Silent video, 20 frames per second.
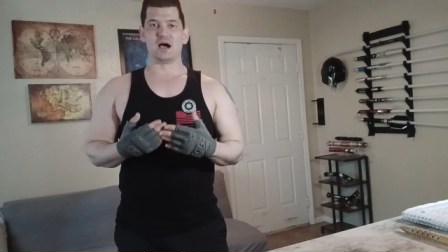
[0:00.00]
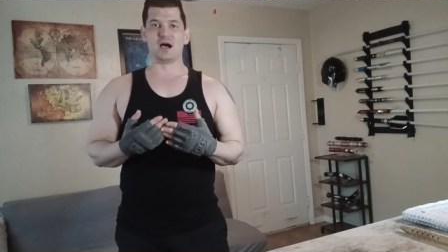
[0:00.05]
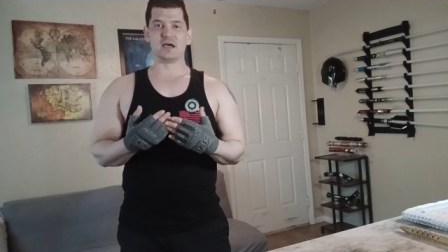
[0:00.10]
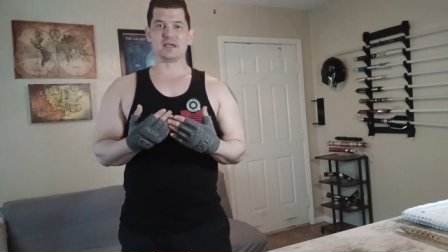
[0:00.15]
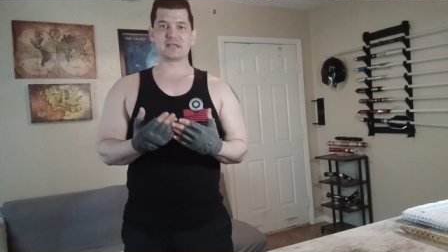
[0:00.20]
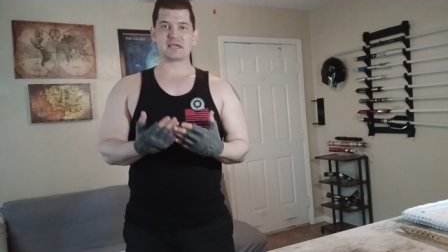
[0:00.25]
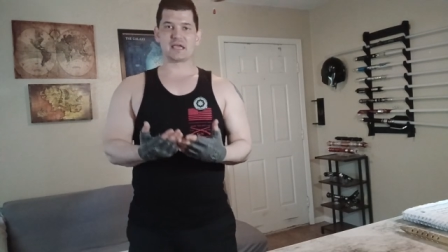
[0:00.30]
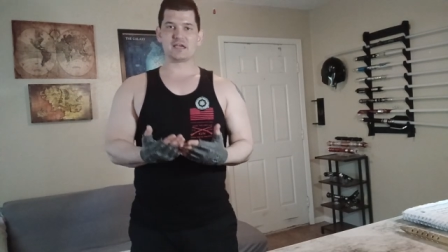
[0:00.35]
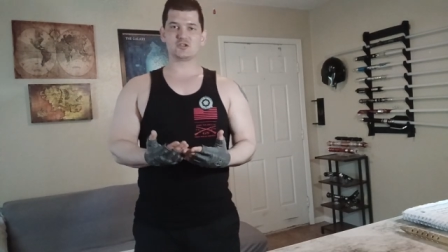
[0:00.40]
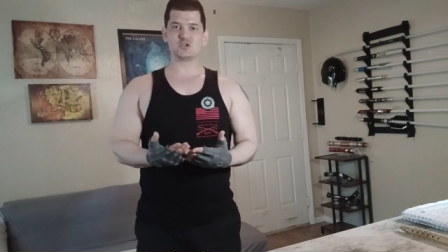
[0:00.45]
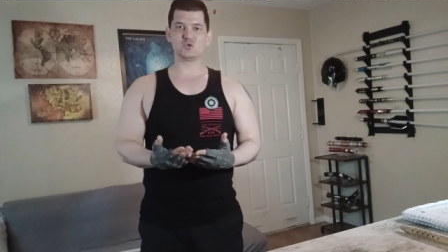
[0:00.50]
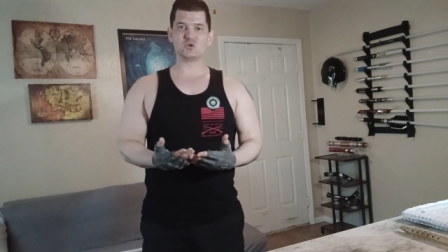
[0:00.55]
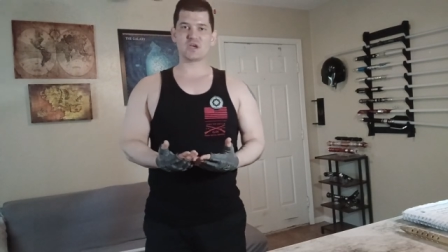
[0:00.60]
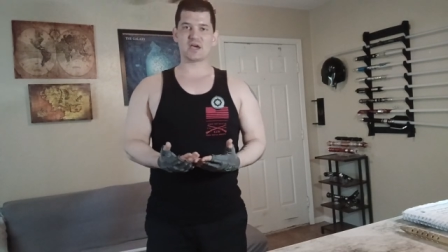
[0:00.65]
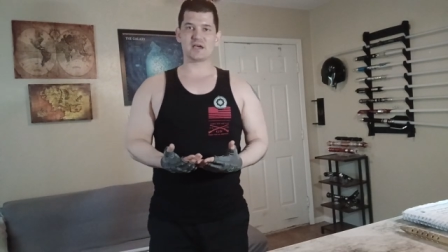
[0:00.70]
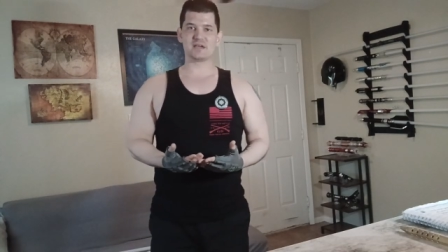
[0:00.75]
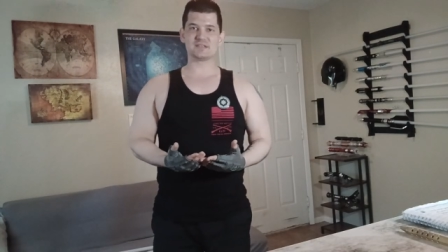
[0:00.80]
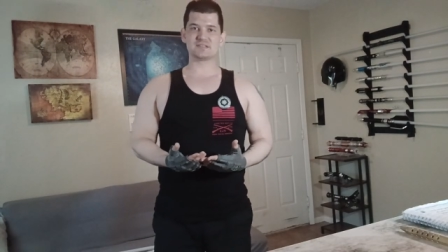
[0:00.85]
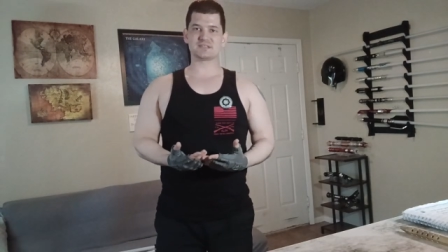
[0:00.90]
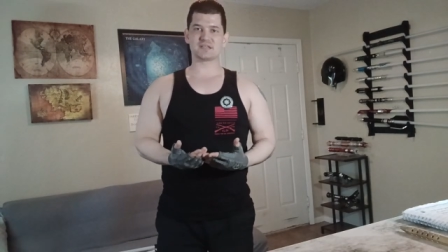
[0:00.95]
In case you
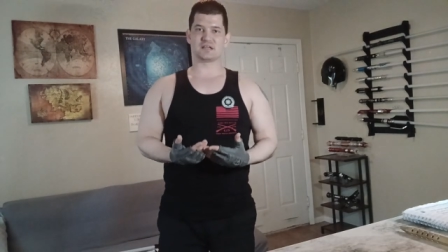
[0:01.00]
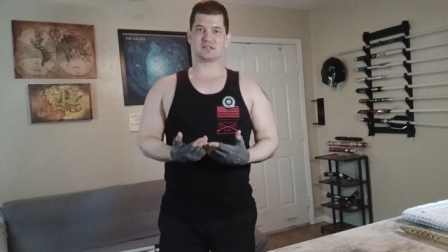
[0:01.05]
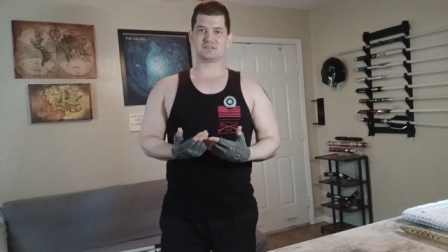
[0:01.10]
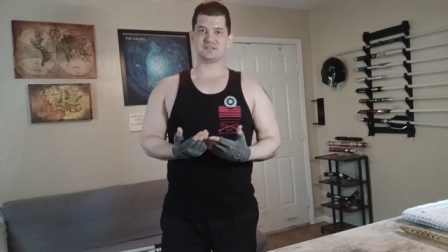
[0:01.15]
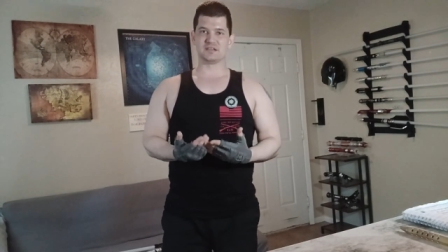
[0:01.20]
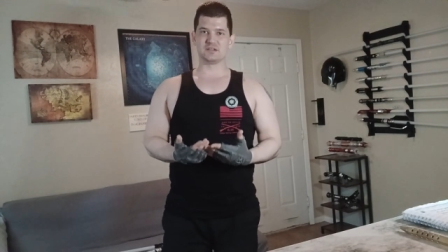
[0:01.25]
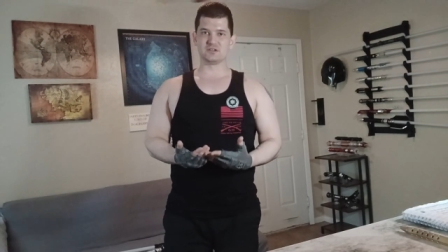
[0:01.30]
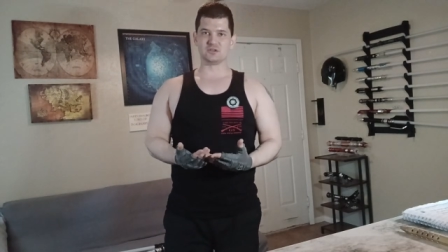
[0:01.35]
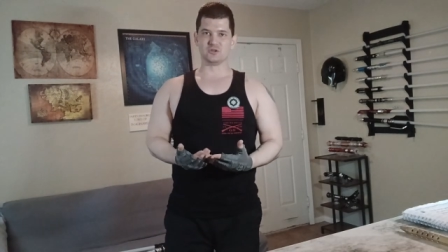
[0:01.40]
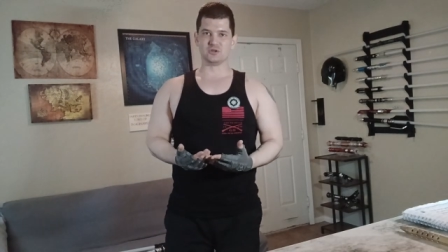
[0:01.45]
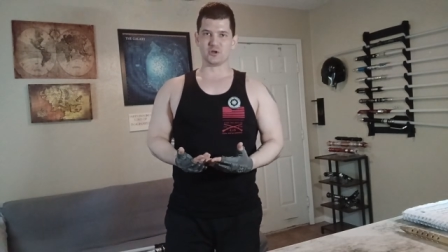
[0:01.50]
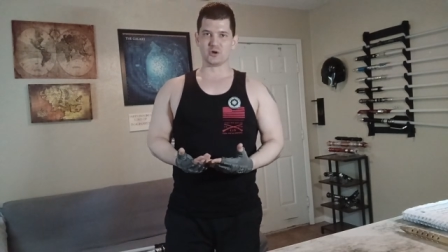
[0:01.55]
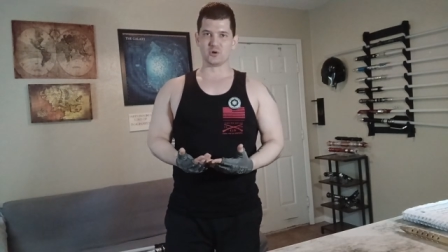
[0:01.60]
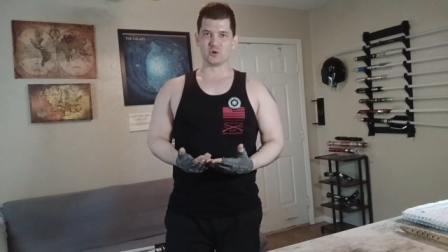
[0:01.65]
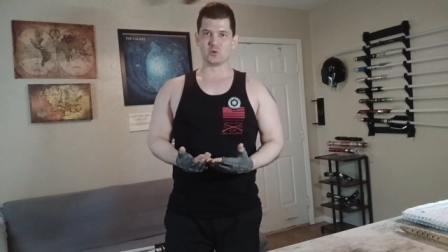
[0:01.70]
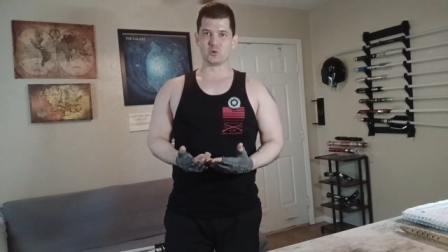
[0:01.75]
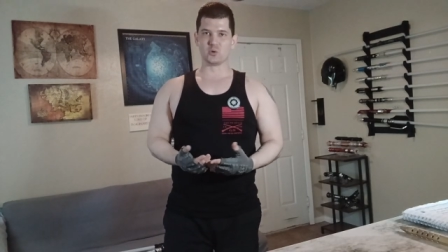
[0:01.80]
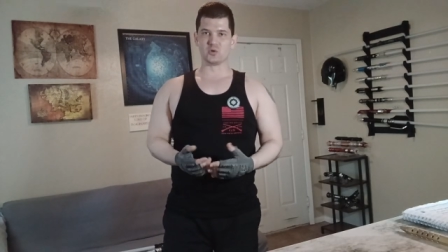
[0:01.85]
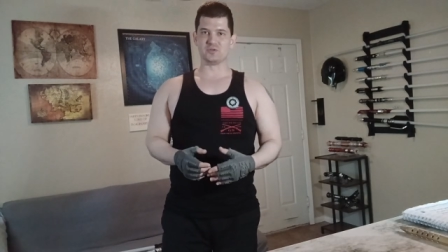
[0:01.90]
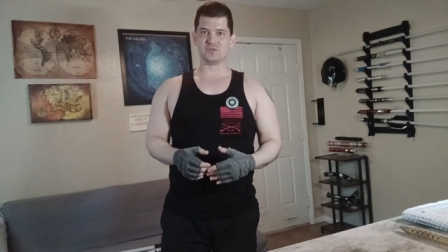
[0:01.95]
guys didn't
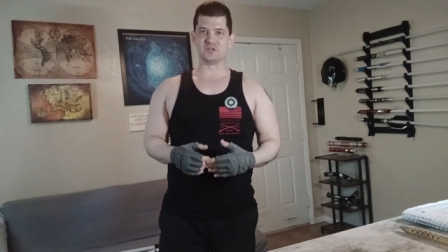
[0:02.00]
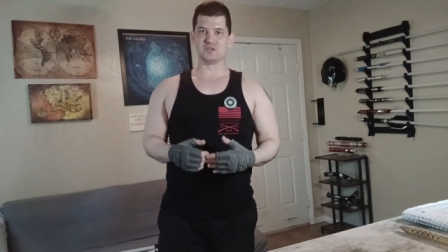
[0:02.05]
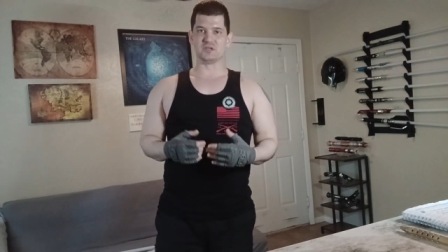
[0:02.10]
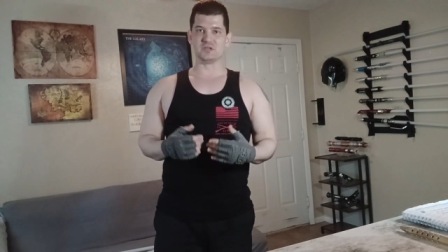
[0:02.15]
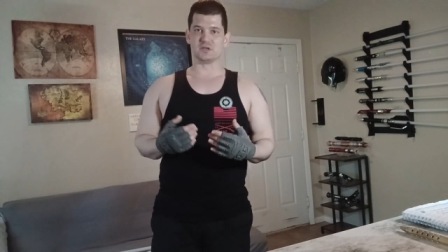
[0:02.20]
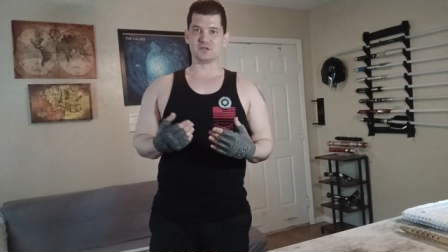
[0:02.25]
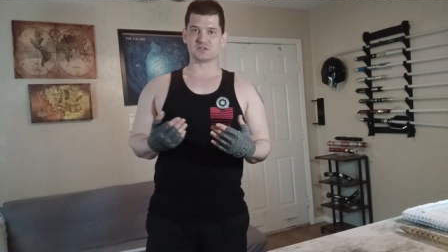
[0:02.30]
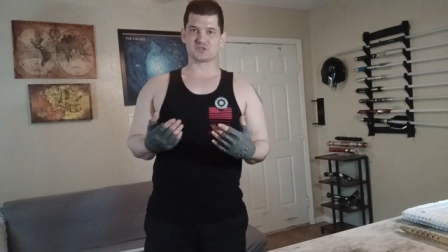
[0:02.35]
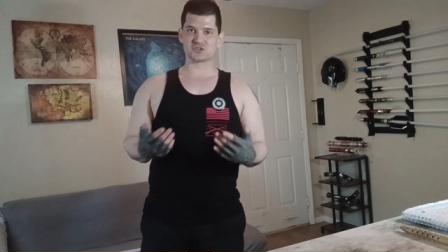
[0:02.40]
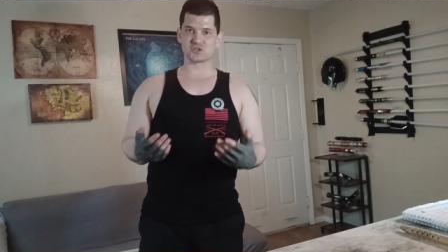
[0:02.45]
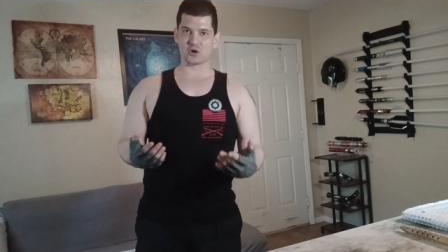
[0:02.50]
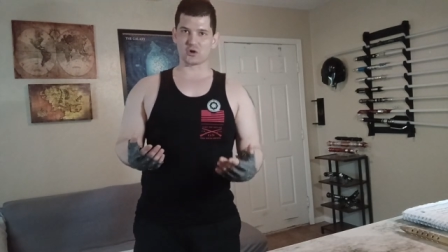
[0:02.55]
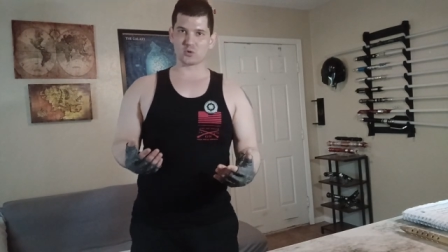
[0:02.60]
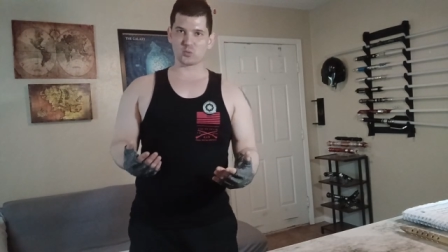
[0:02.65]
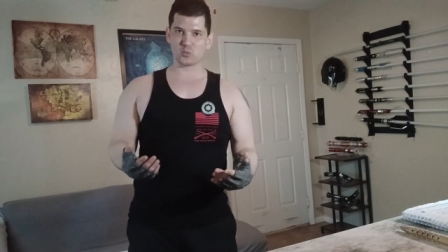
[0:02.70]
know, the Star